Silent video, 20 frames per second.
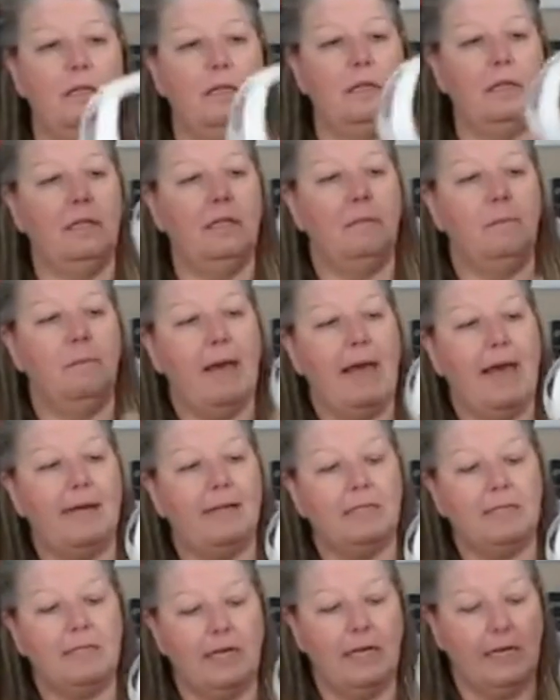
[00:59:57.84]
in the
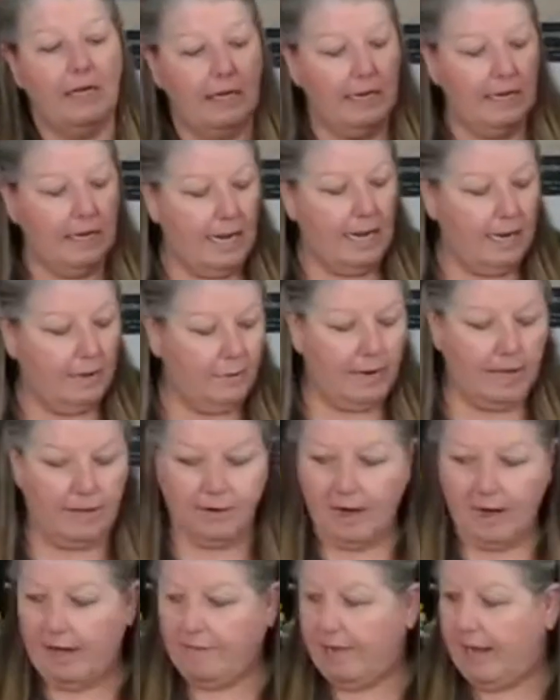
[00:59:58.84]
basket, and I'd
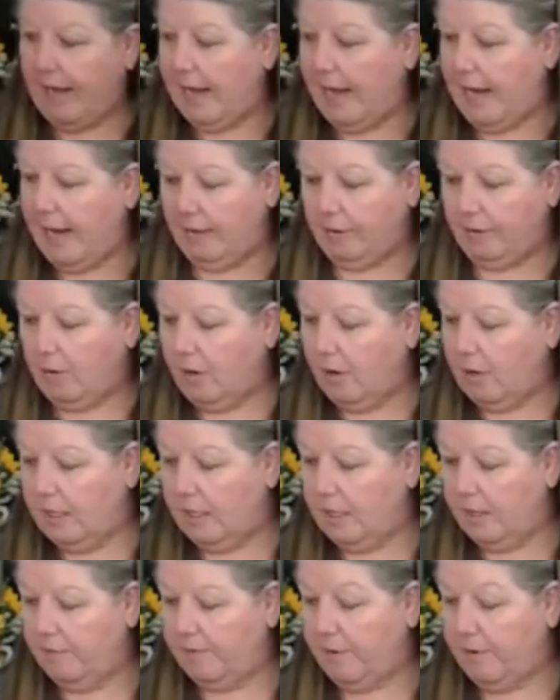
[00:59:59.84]
rather have a hanger on
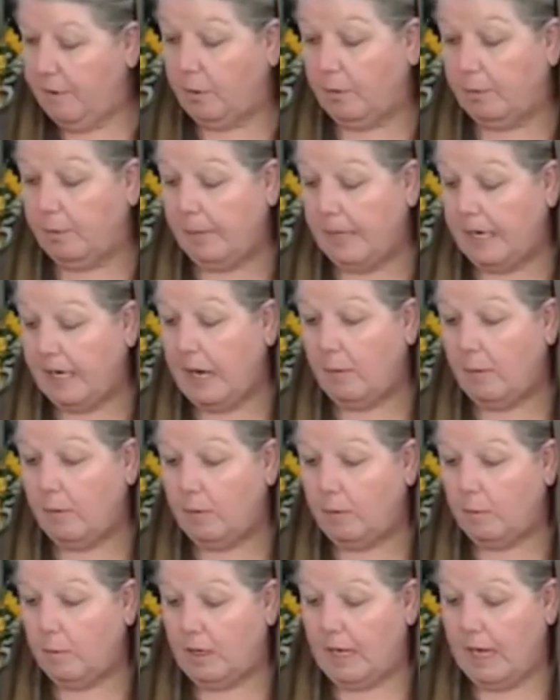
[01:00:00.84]
it. If it were me, I
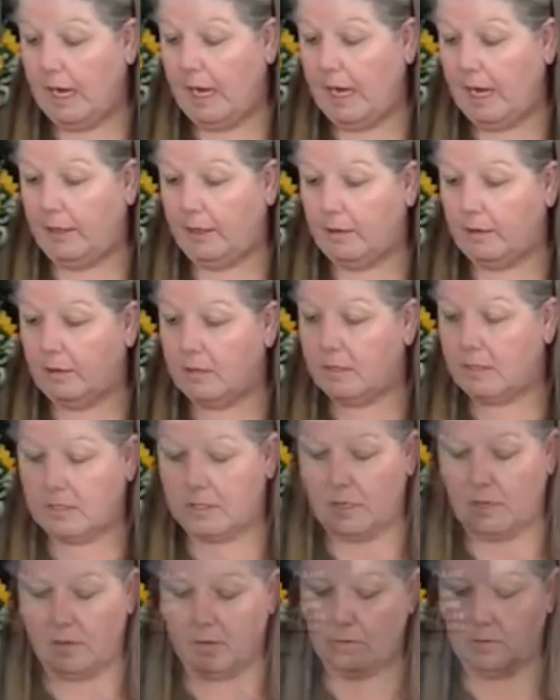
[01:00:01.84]
would want a hanger.
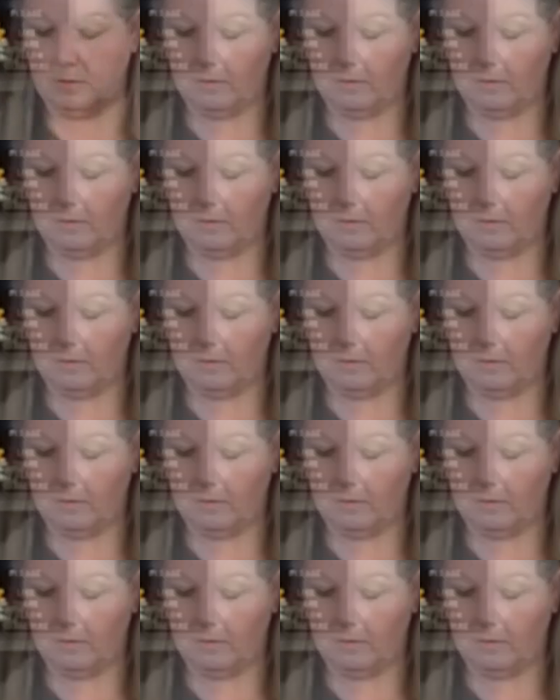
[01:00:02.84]
So